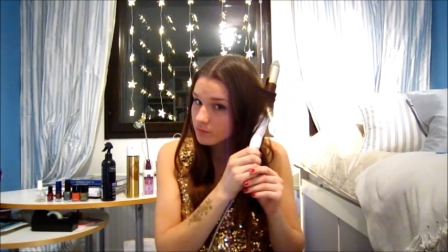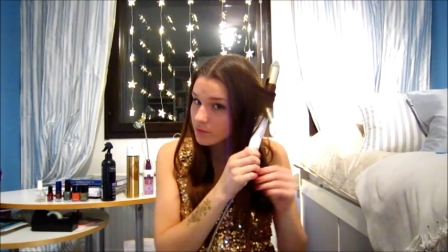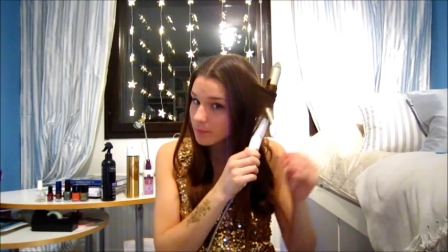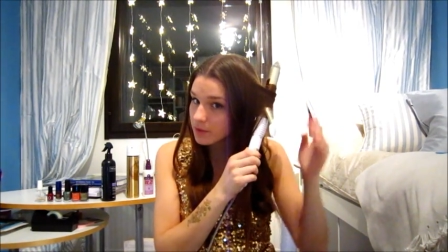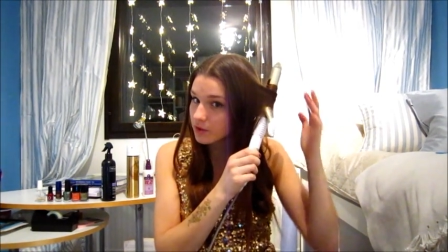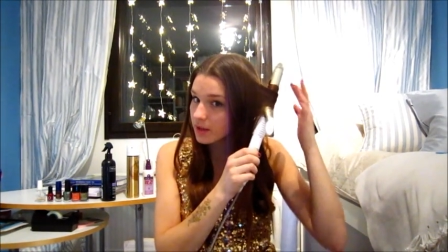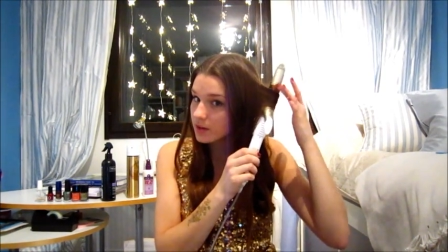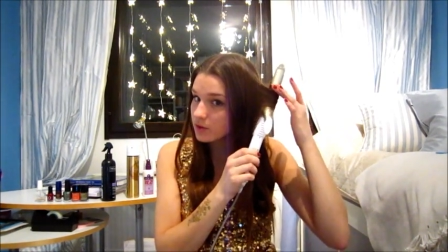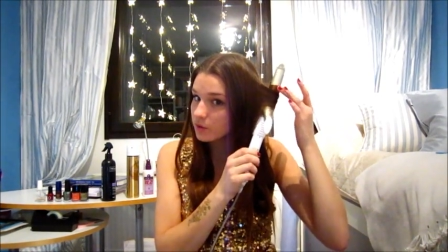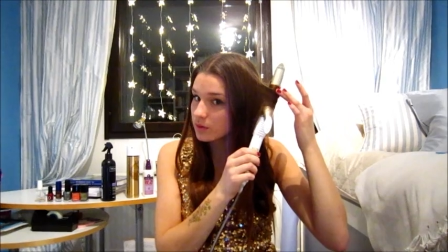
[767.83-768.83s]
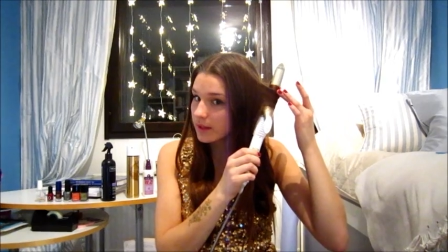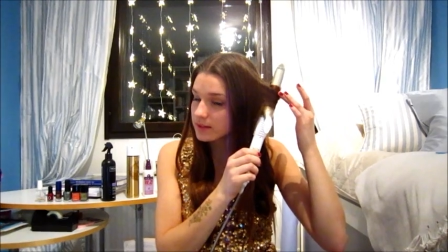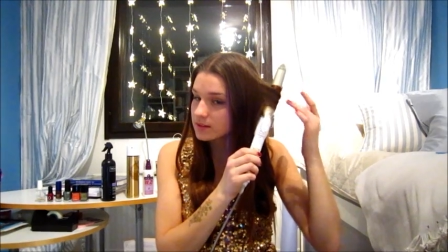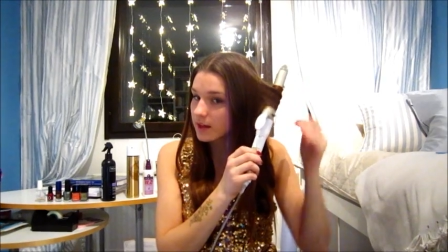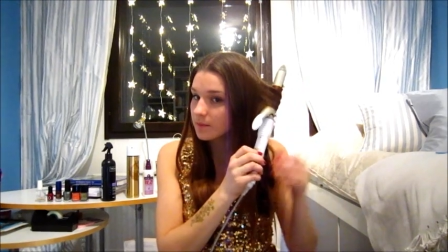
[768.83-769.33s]
Yeah, but you can do
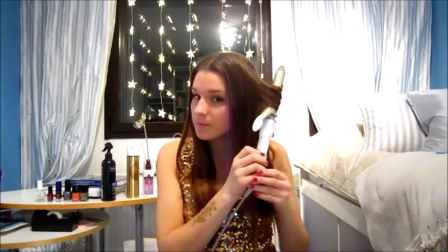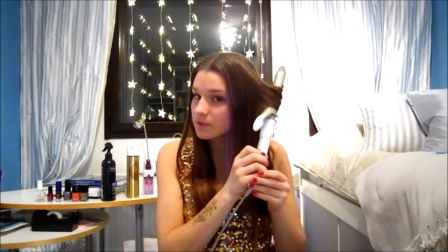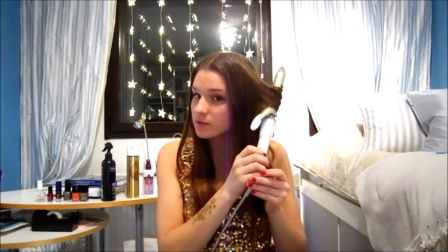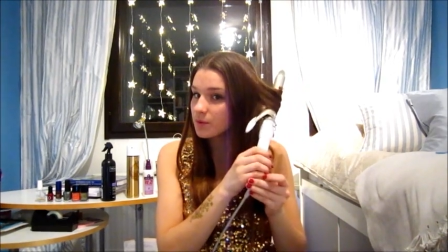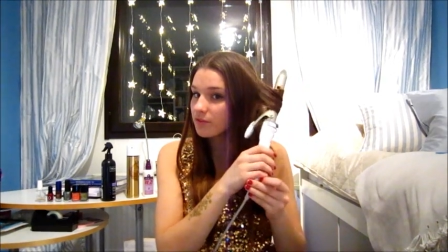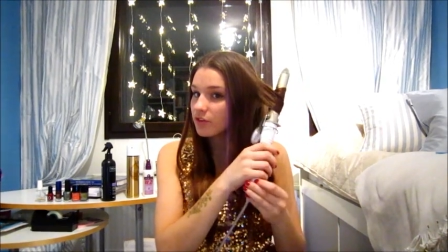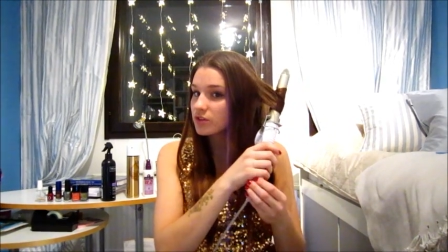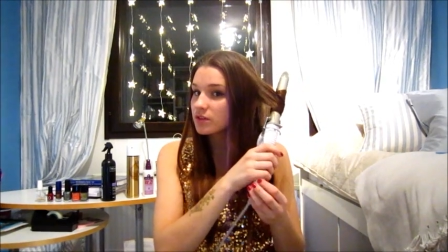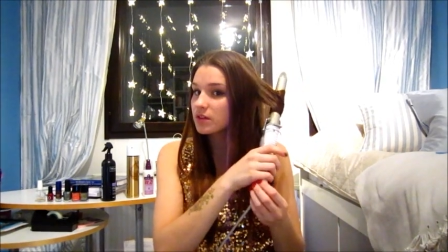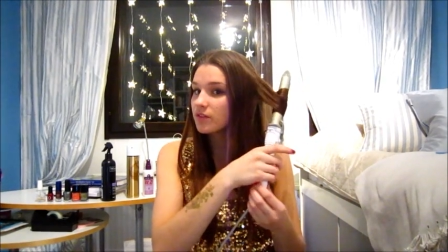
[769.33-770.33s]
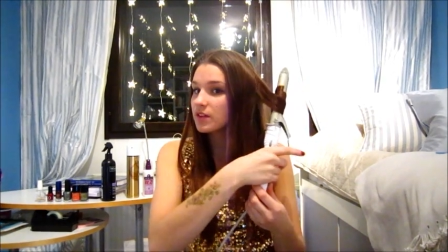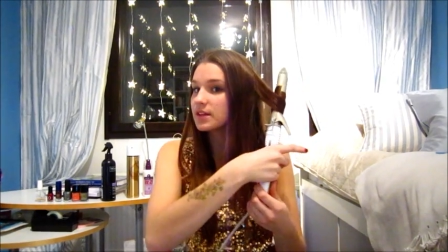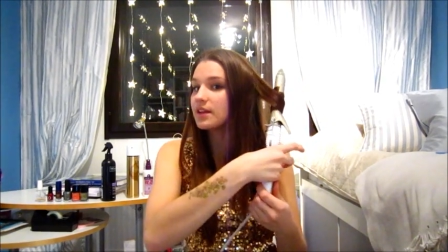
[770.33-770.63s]
less time-consuming versions of this.